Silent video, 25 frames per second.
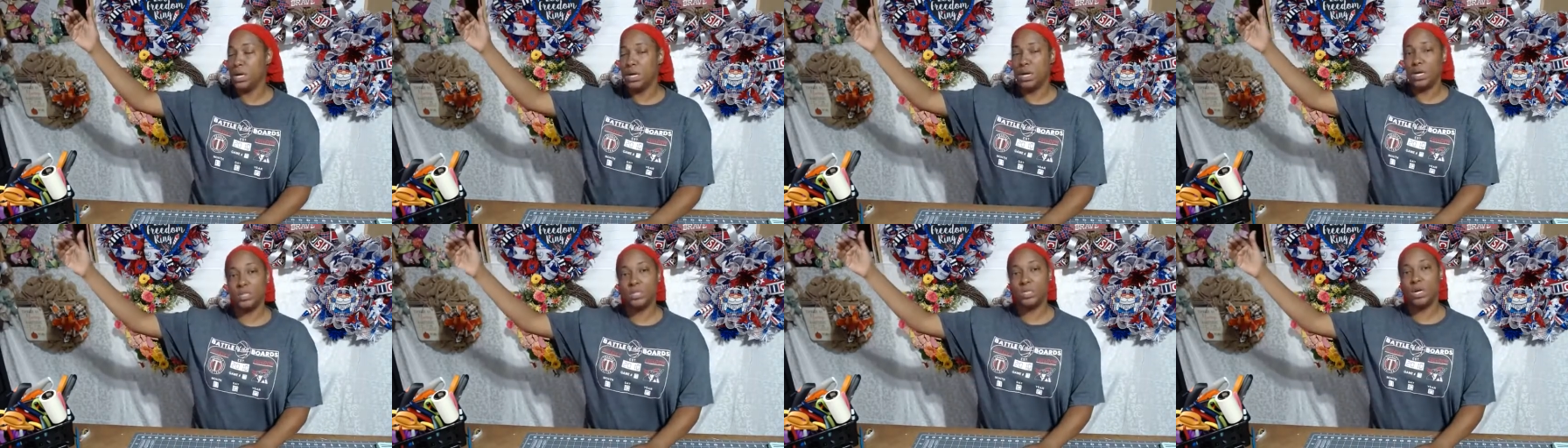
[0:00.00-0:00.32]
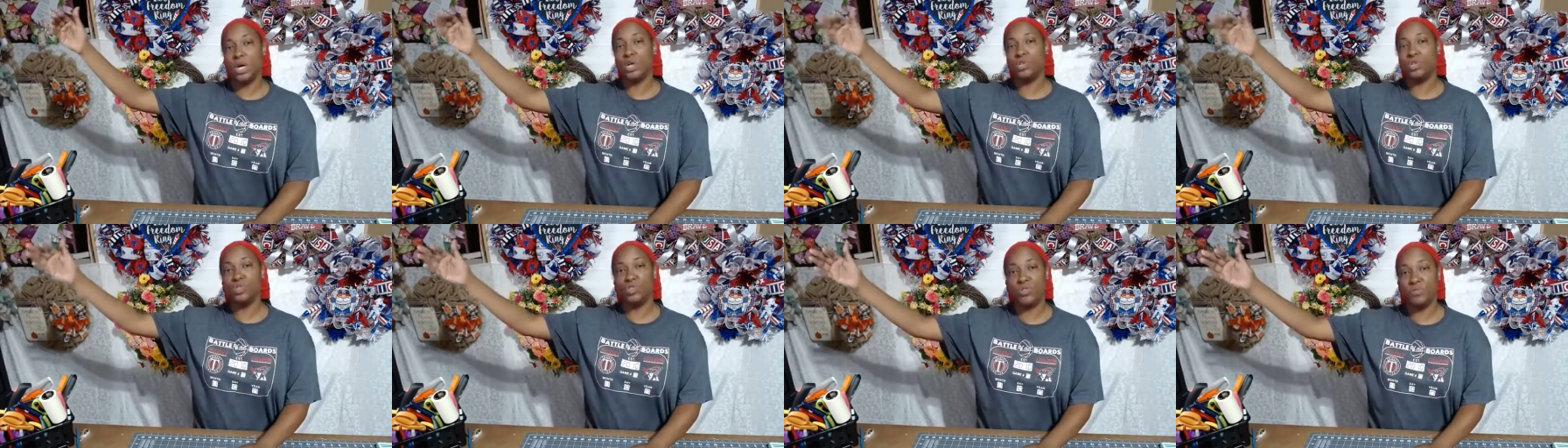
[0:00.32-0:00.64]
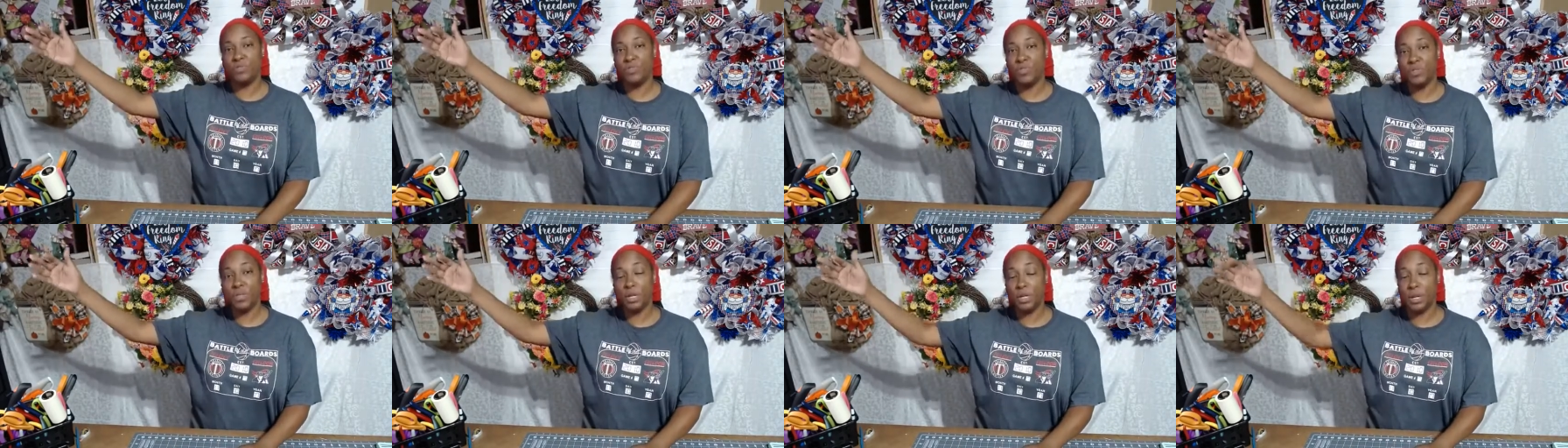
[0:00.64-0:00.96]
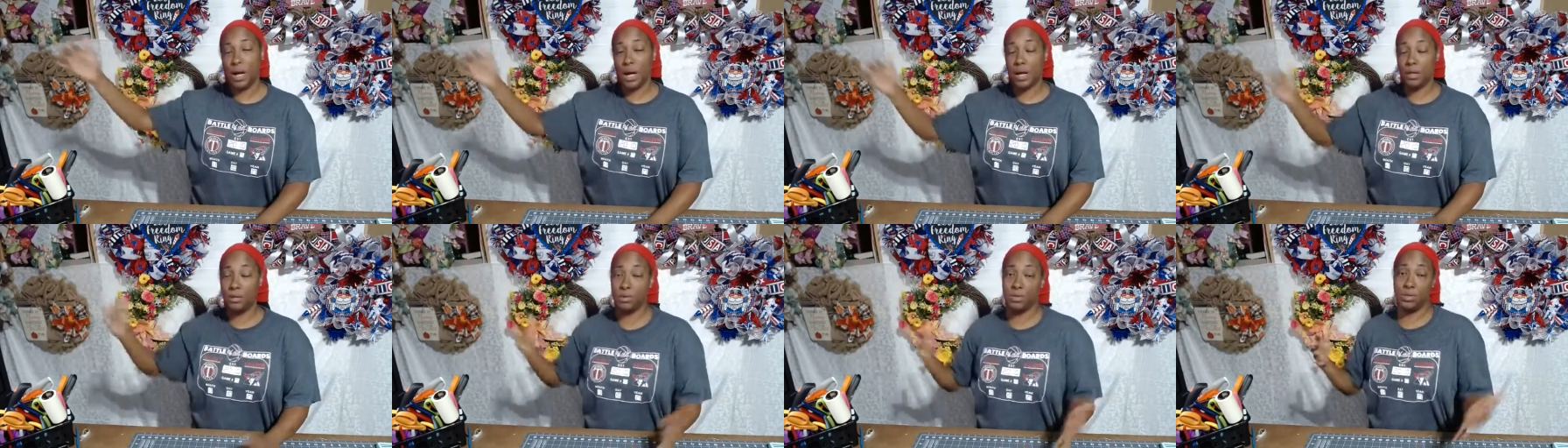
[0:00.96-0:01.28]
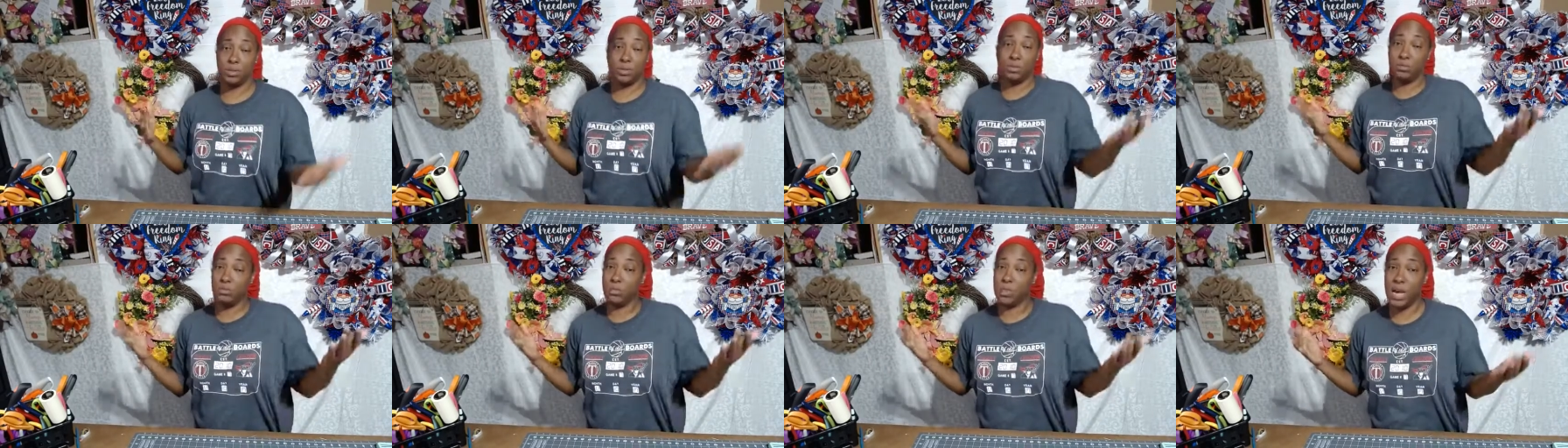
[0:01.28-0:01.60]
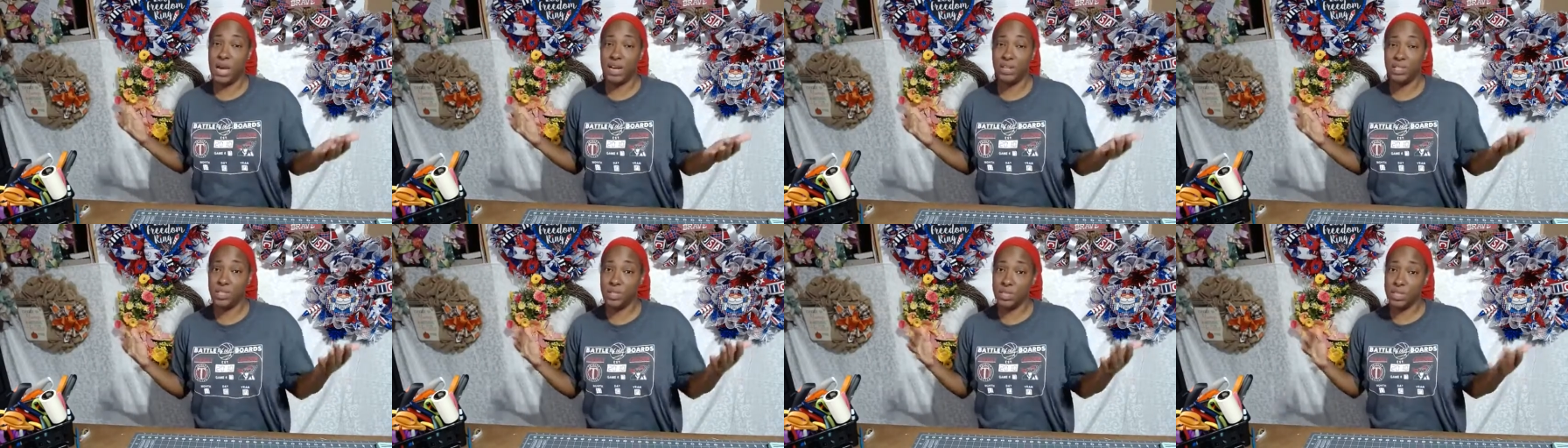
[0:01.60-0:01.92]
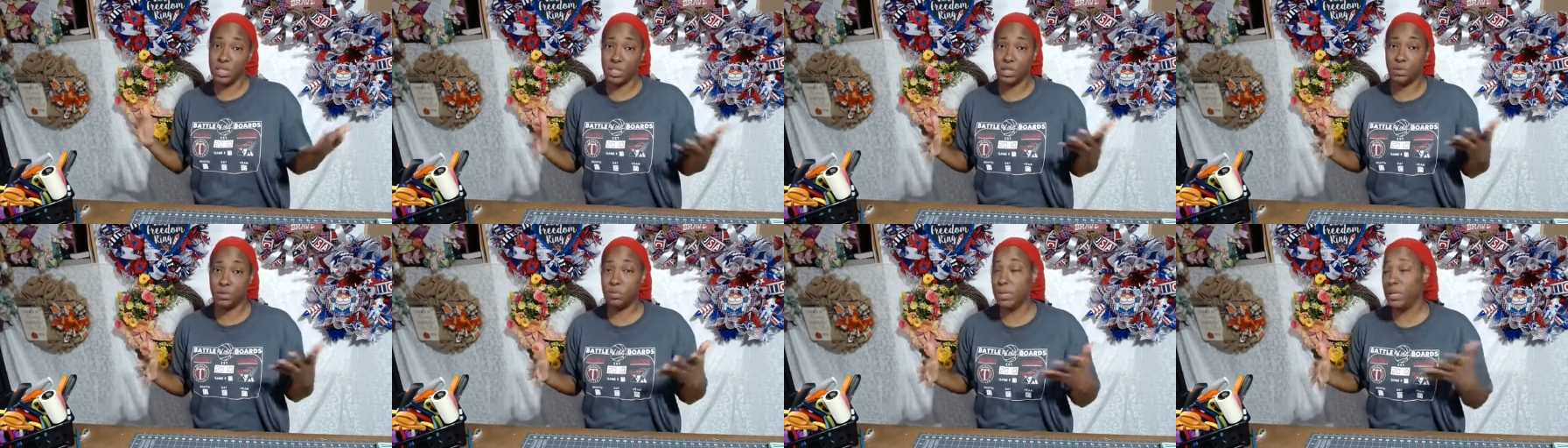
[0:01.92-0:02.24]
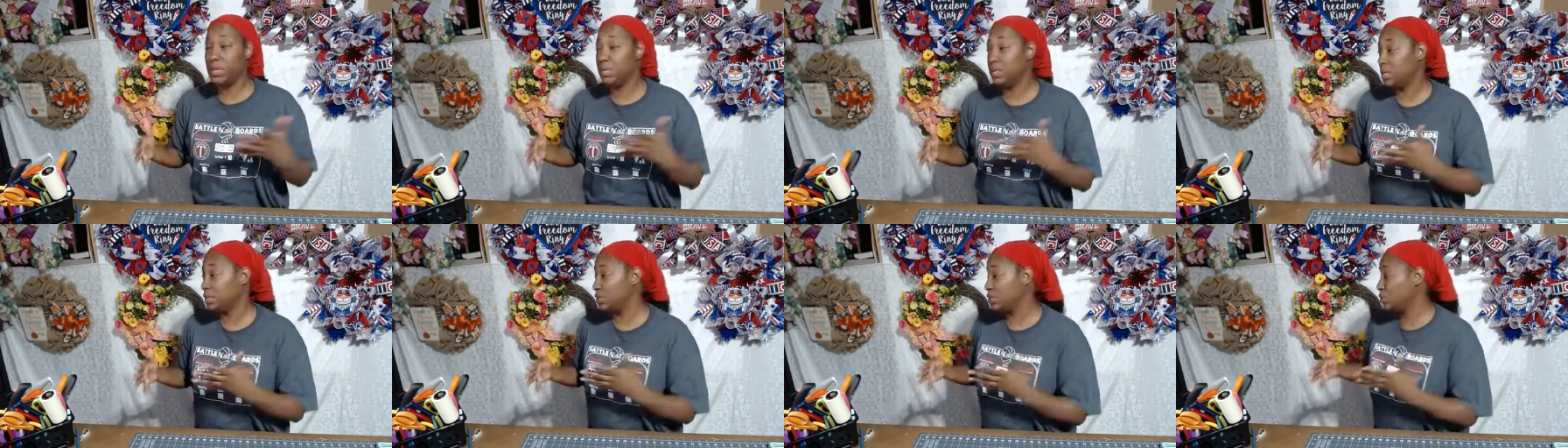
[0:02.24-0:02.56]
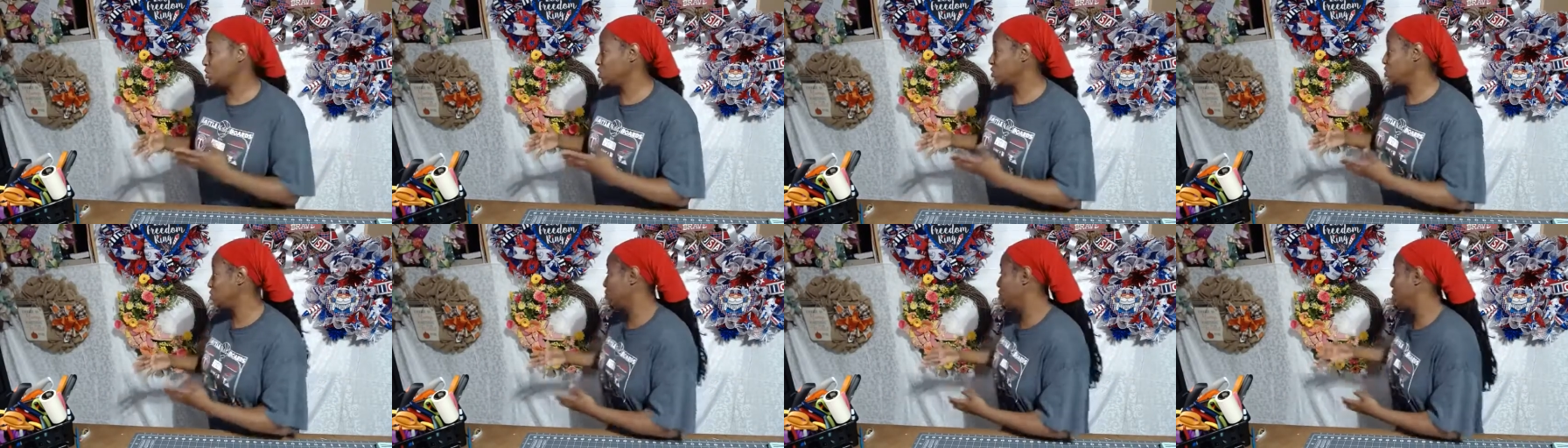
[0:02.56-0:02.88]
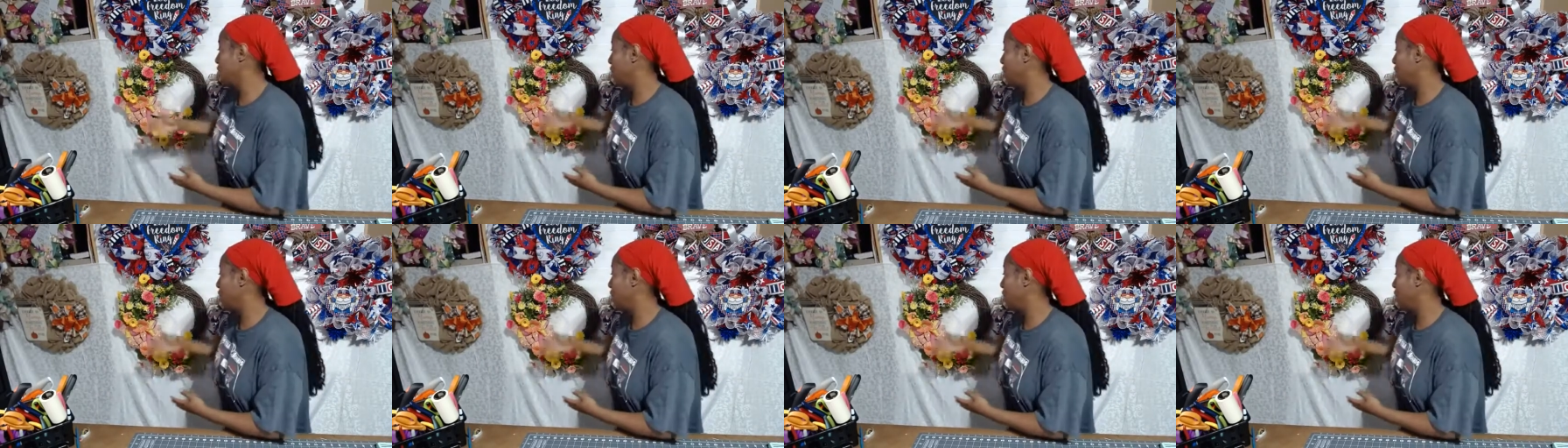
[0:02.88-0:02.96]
is $150? I just explained that to you.